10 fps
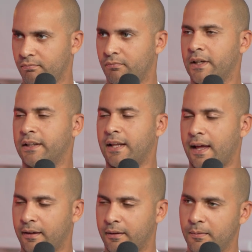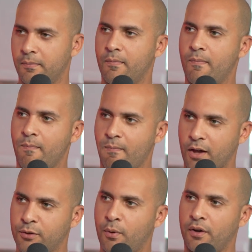Look at that.
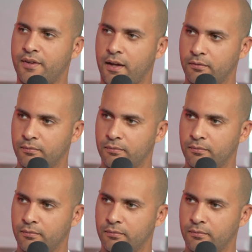That's well said.